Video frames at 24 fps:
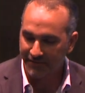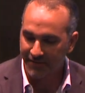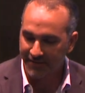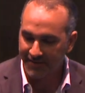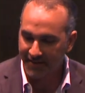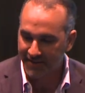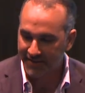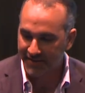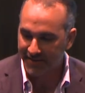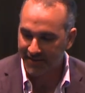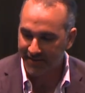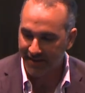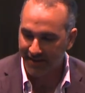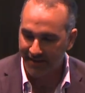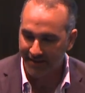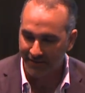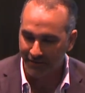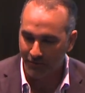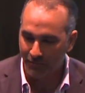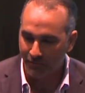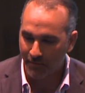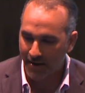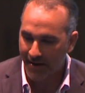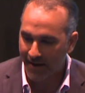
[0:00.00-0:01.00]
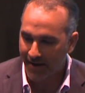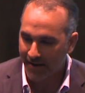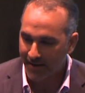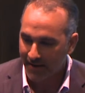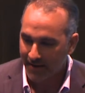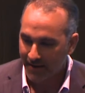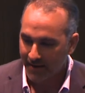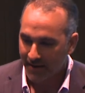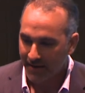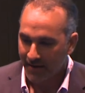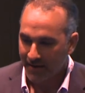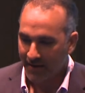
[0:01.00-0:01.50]
It doesn't get in the way.
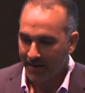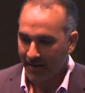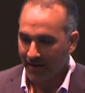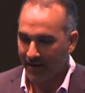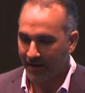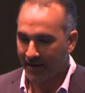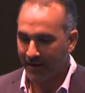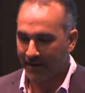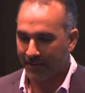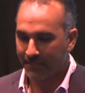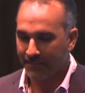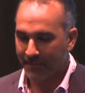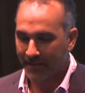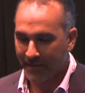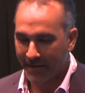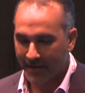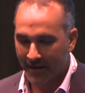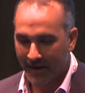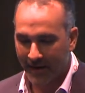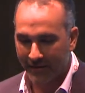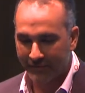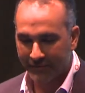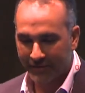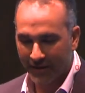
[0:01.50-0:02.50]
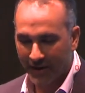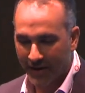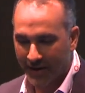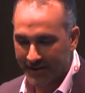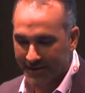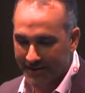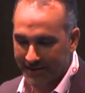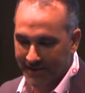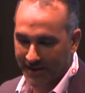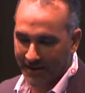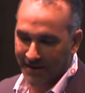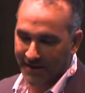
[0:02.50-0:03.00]
I've
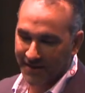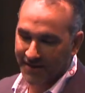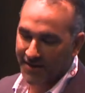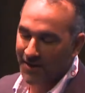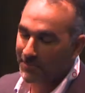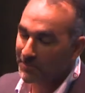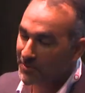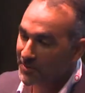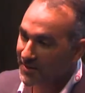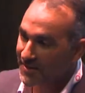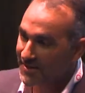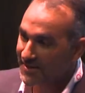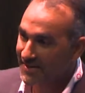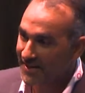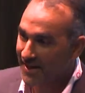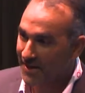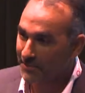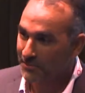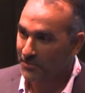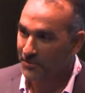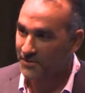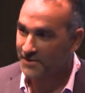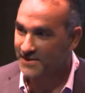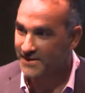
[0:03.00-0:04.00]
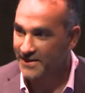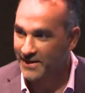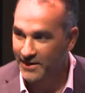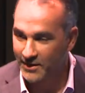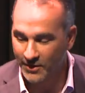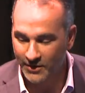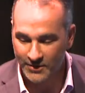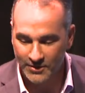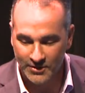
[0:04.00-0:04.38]
got a couple examples here.